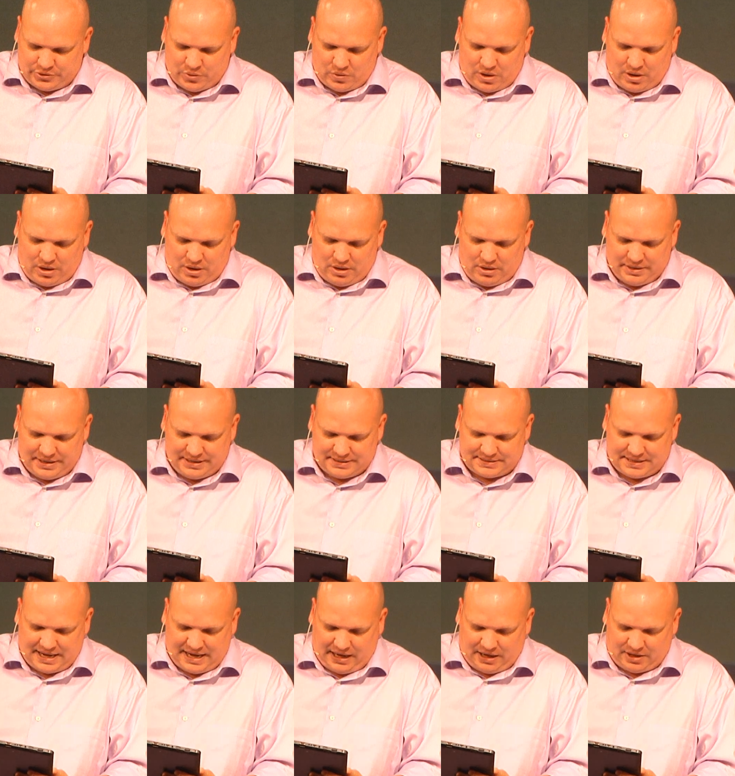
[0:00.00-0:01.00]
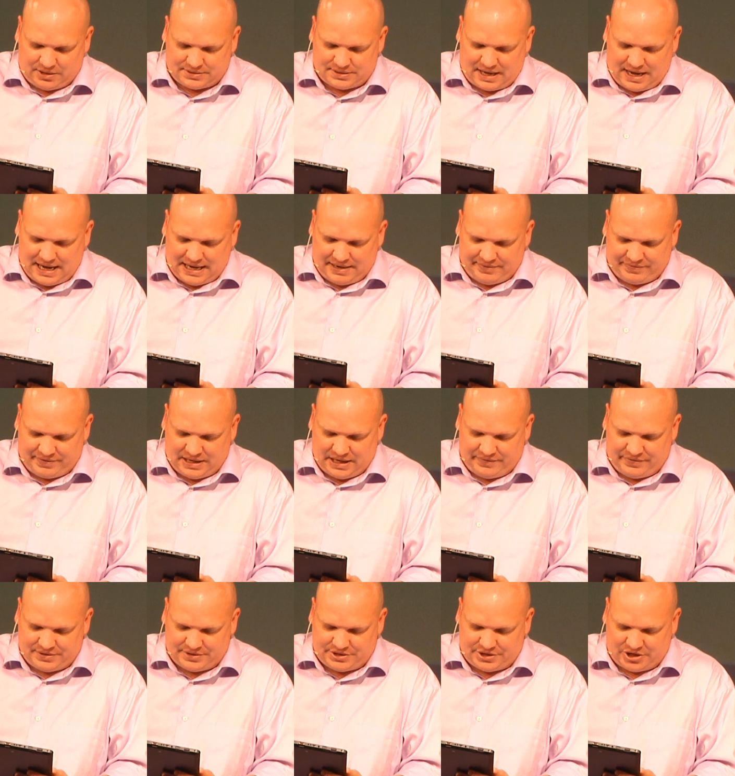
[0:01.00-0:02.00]
to all his house, I have
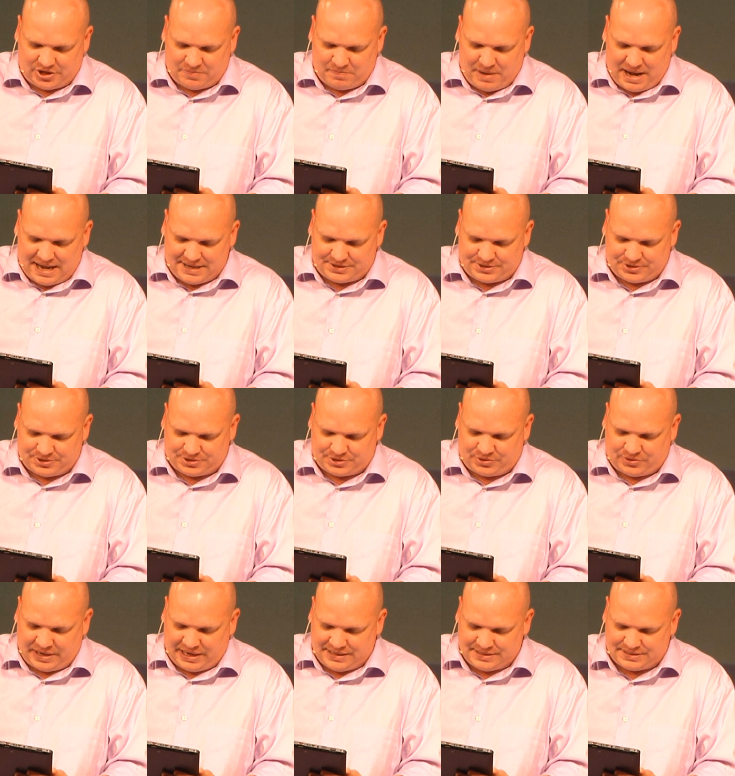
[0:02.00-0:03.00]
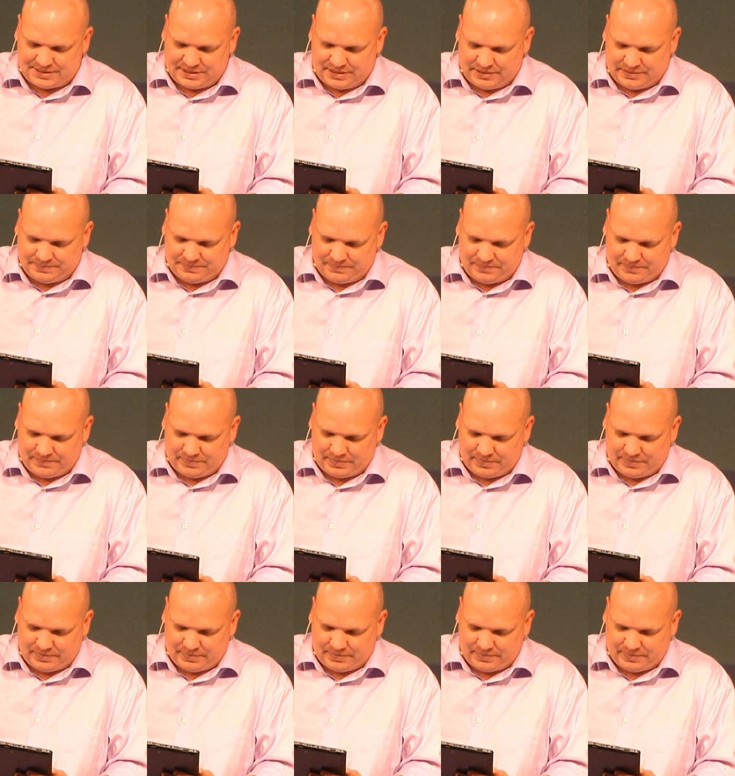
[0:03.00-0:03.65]
given to your master's grandson.